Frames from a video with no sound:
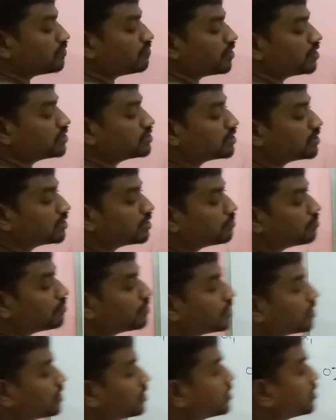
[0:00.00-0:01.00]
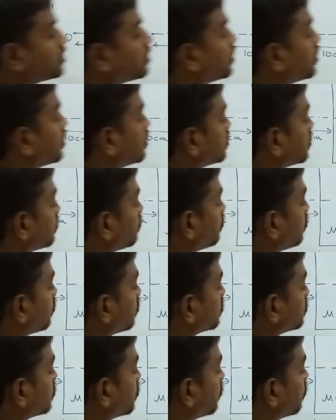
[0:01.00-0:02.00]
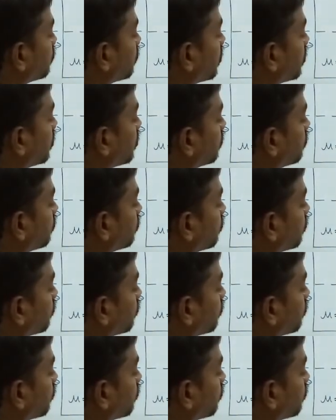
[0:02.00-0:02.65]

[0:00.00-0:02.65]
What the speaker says: 5 centimeter. It is a positive value.